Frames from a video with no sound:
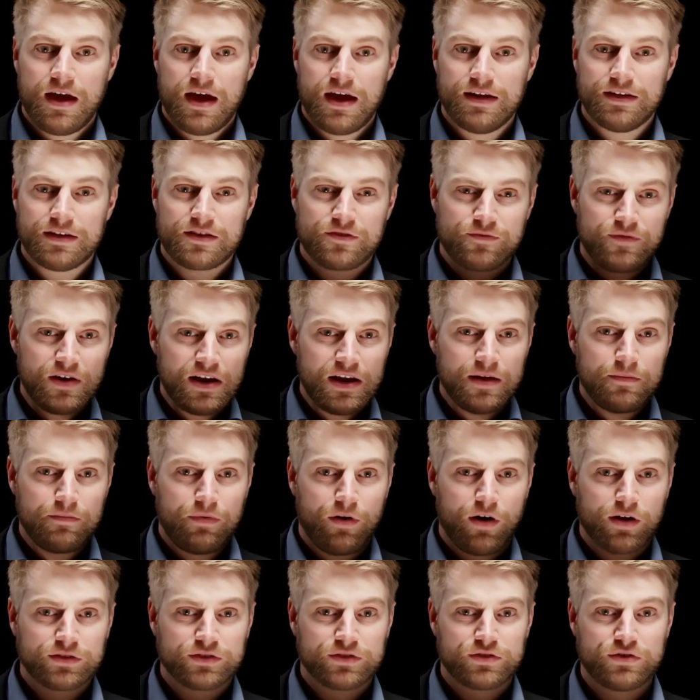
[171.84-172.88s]
And it's really
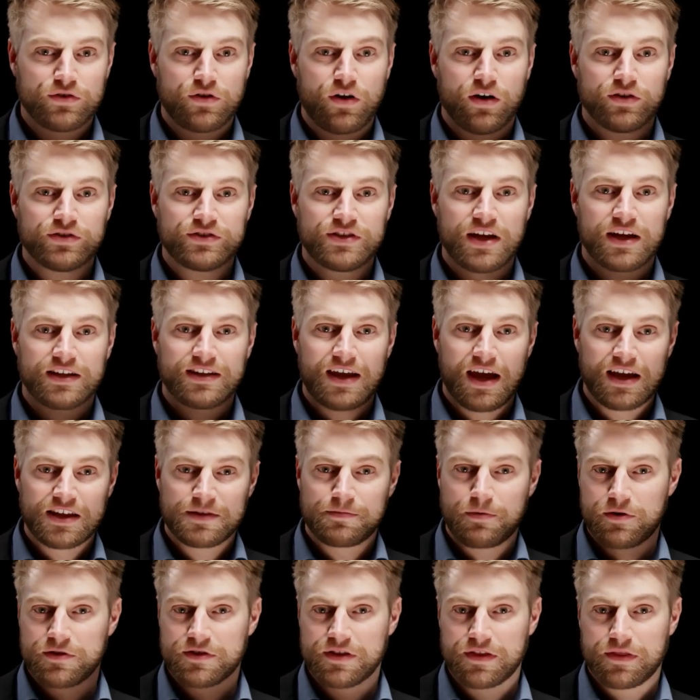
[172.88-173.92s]
important to contact
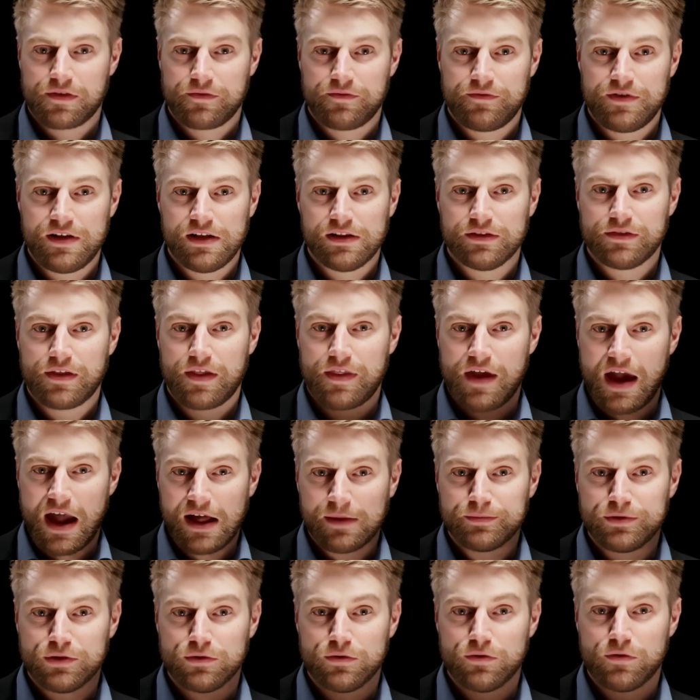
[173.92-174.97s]
experts in the field that
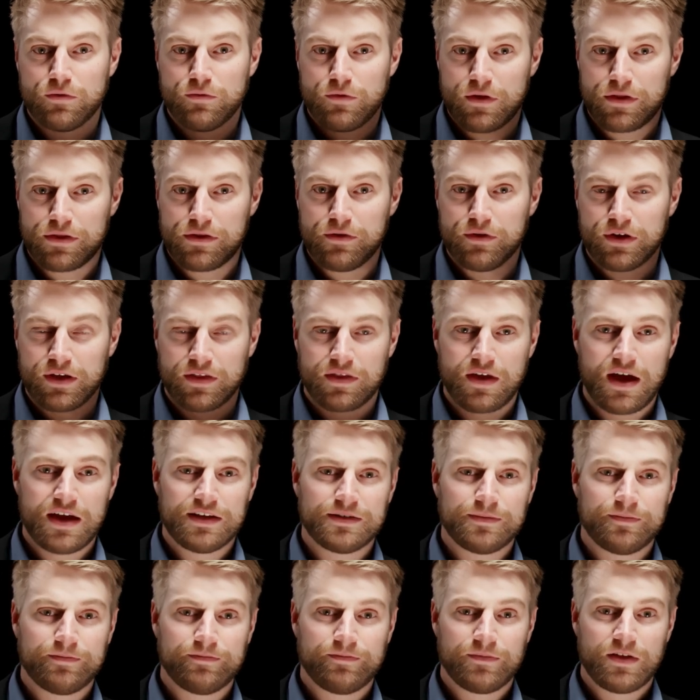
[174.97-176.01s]
help you with doing
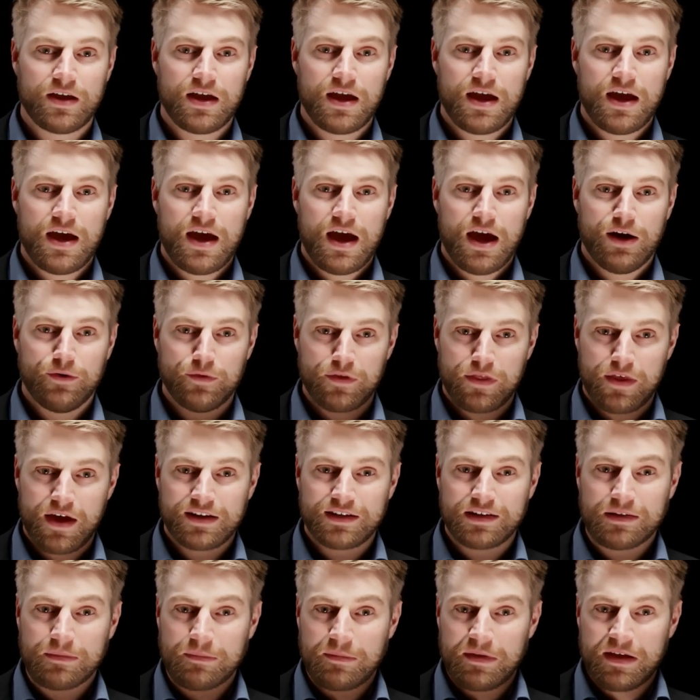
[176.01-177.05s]
that. And with
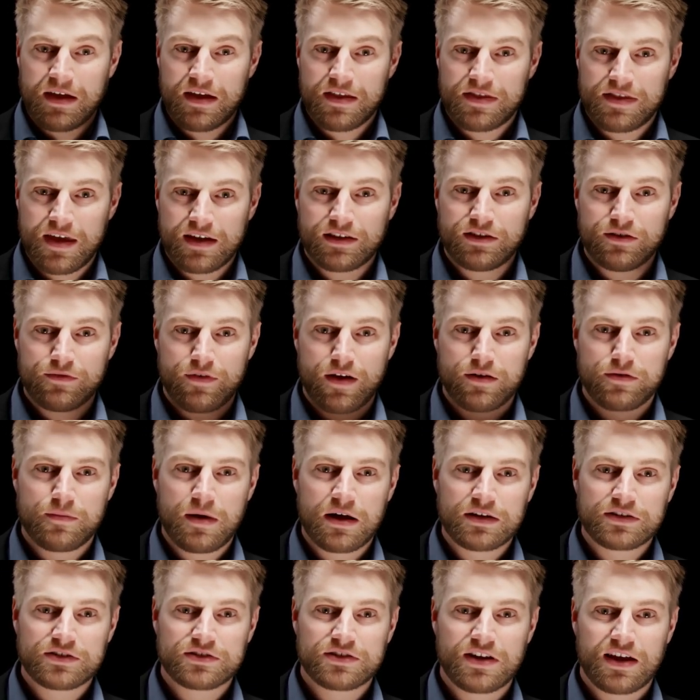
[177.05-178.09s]
that, Thank you very
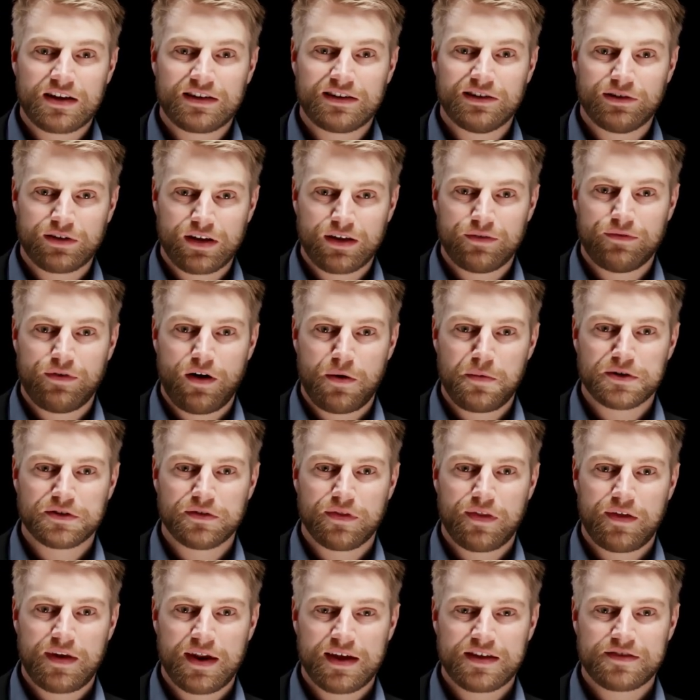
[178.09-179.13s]
much and looking forward to
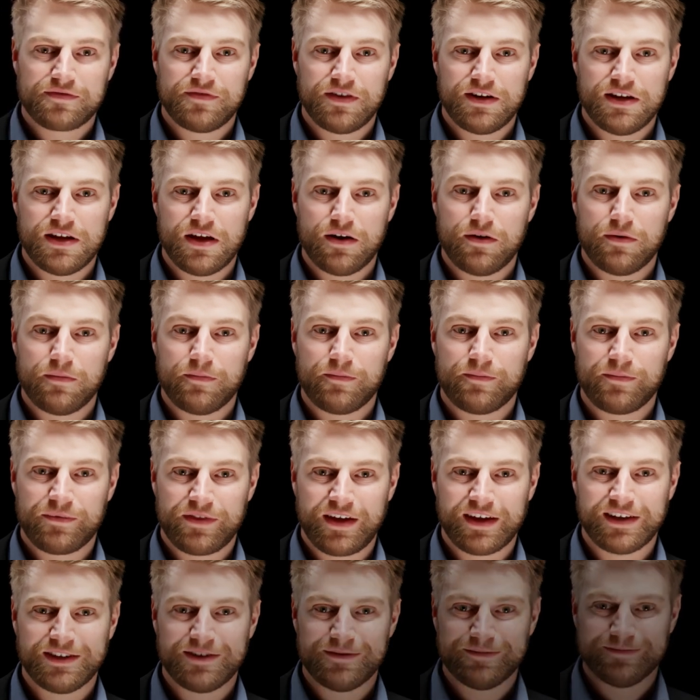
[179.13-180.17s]
the next video.
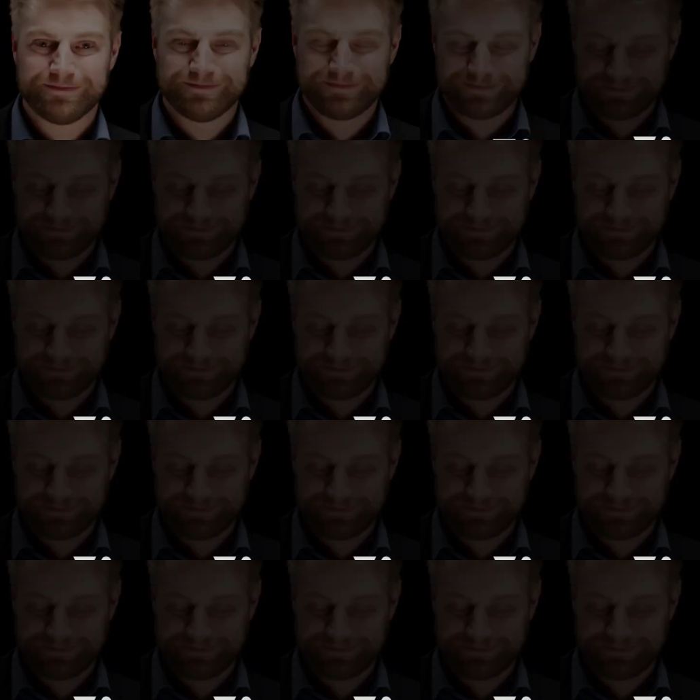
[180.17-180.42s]
Thank you.